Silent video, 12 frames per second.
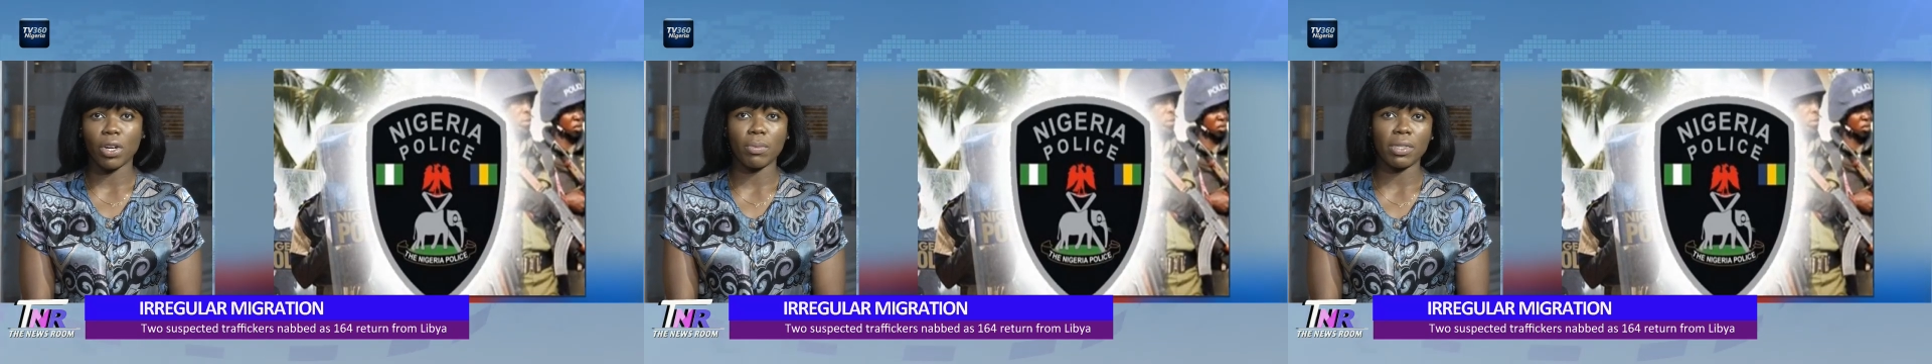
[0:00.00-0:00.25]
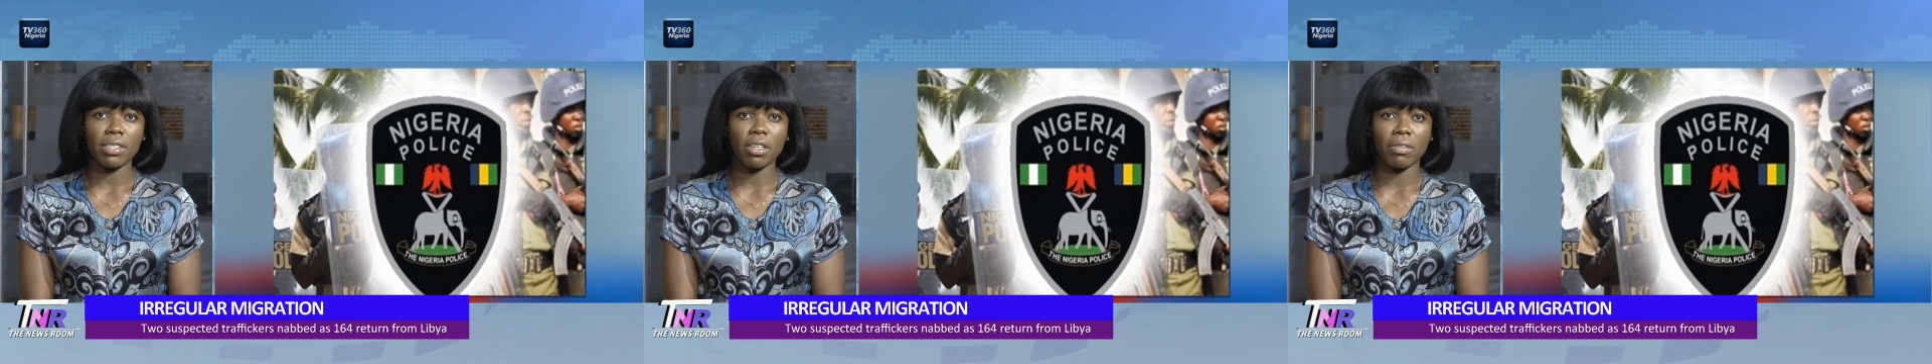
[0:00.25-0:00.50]

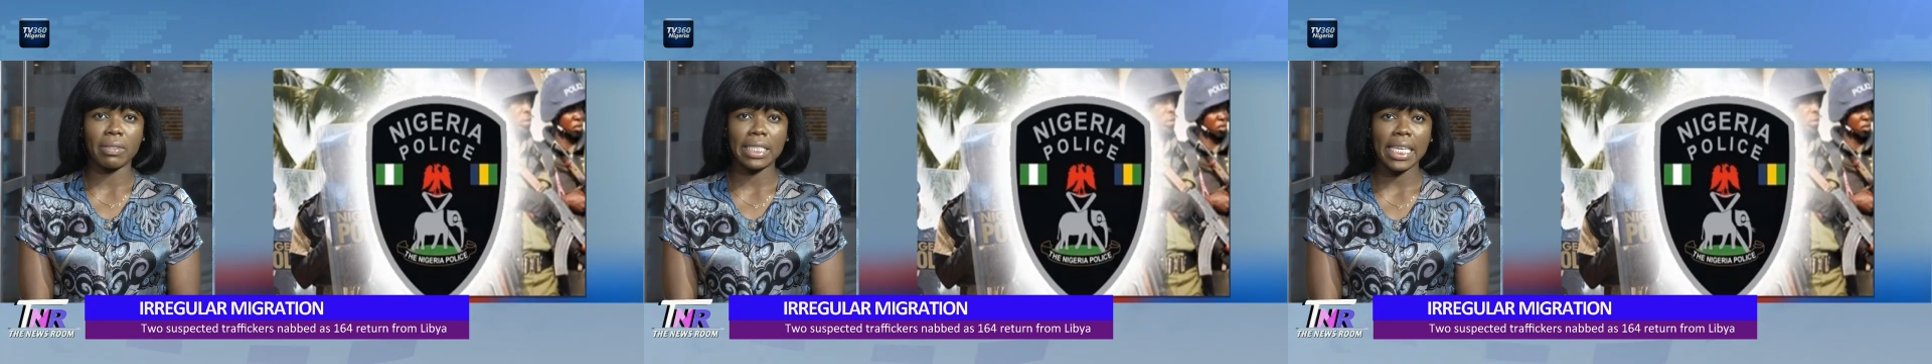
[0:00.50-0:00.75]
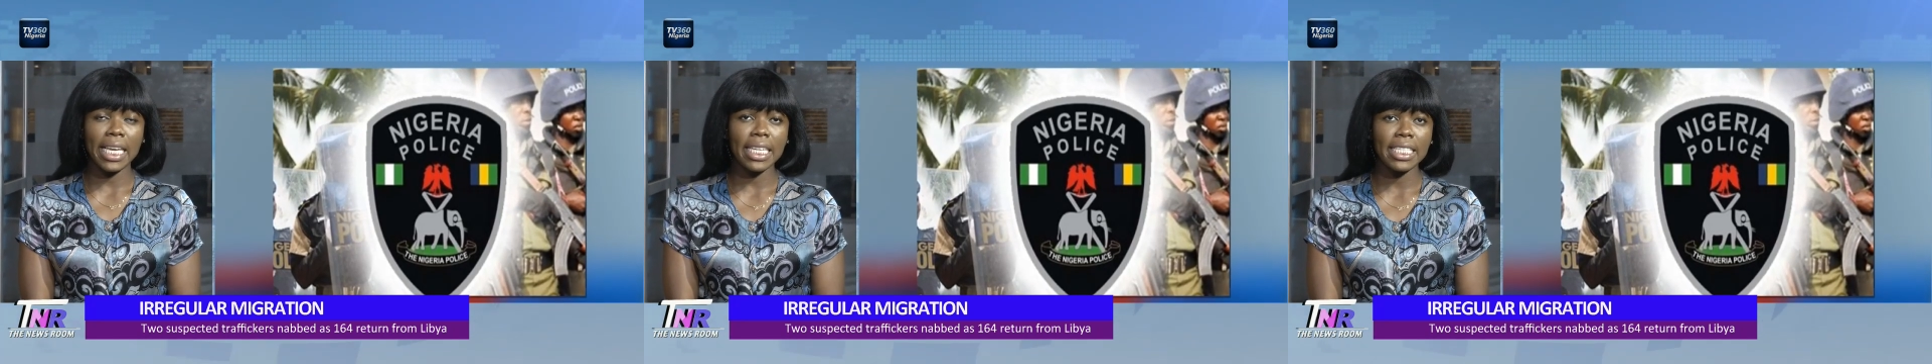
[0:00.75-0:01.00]
promise of
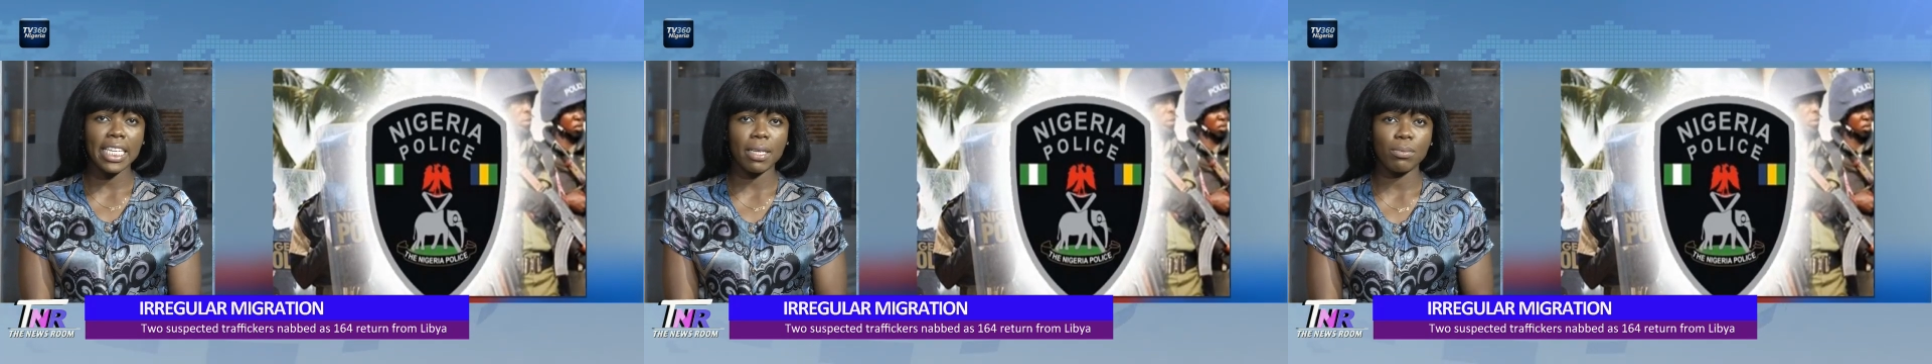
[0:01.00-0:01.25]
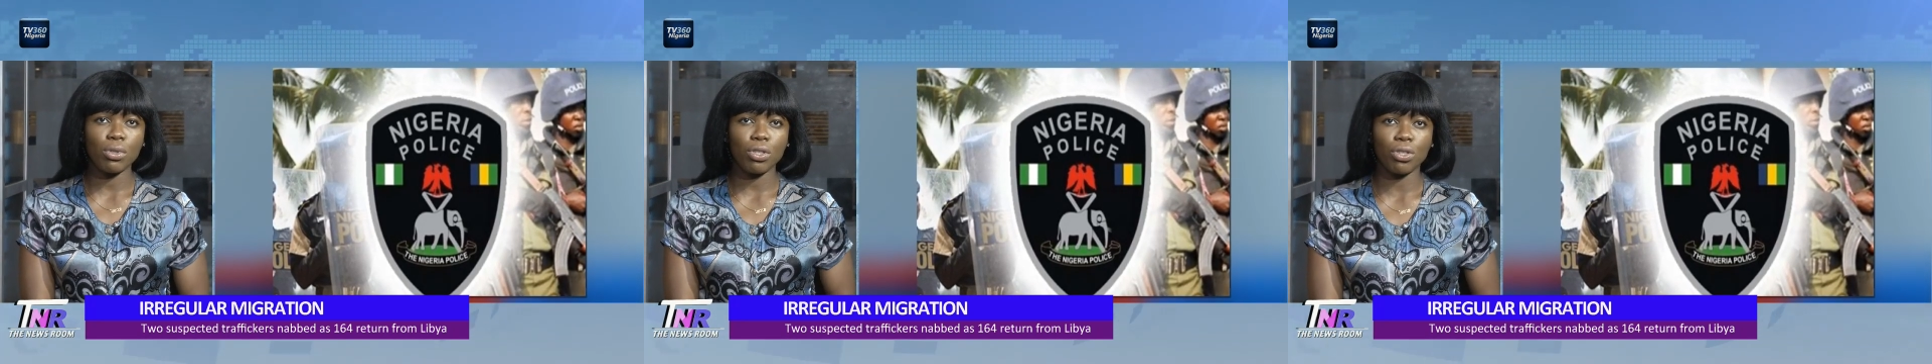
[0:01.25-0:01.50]
taking
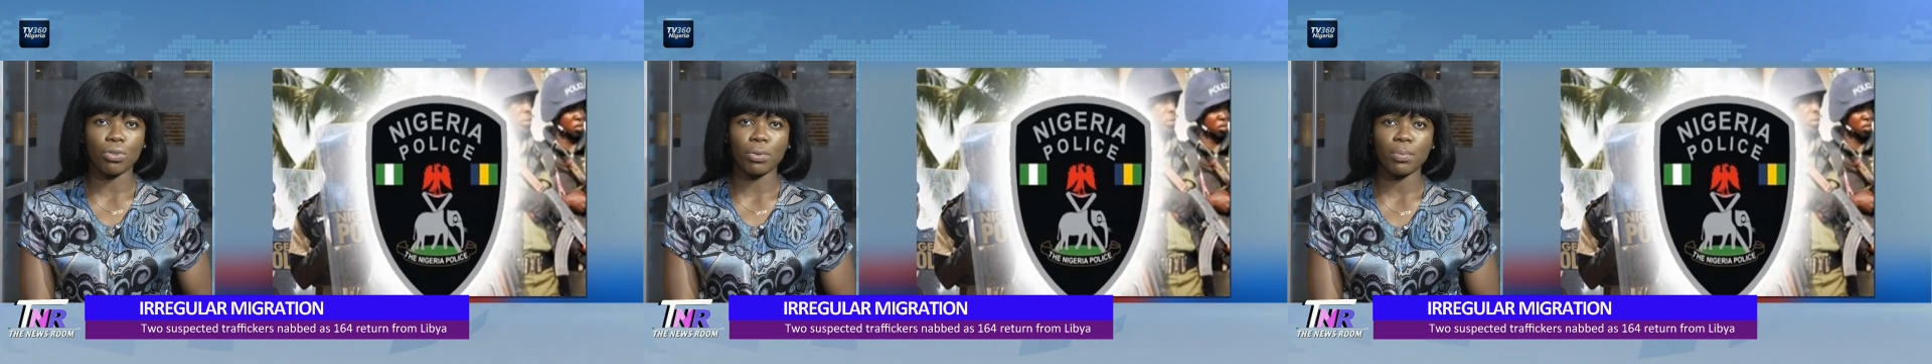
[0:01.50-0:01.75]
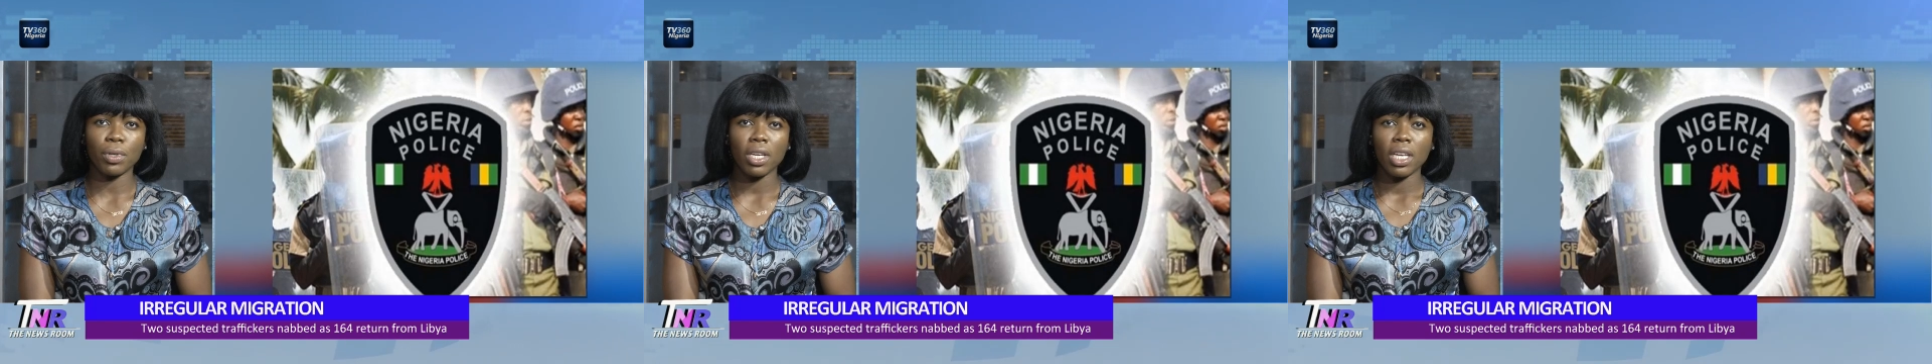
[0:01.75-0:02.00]
them to
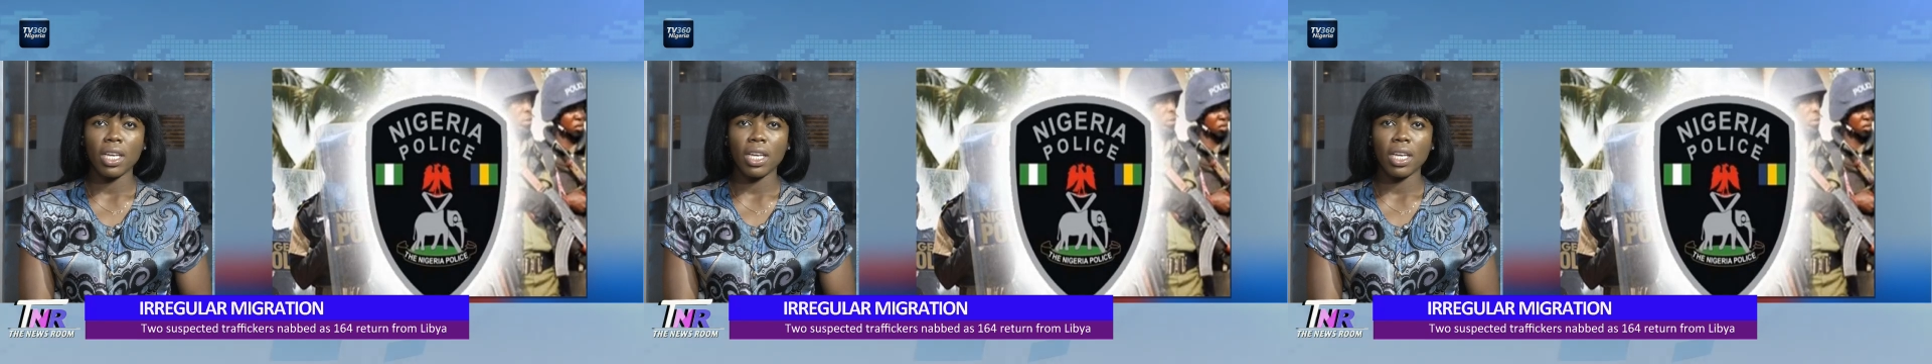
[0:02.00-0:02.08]
Europe.